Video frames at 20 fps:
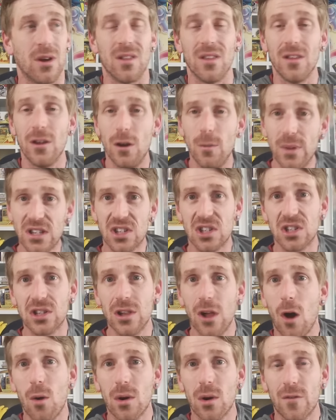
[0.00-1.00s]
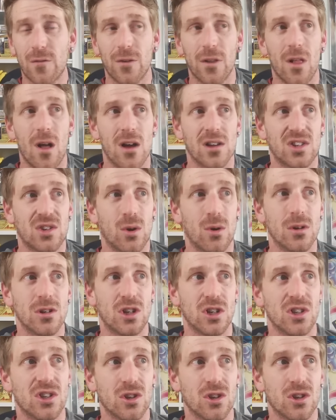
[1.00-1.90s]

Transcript: A little bit slower for Lost Origin,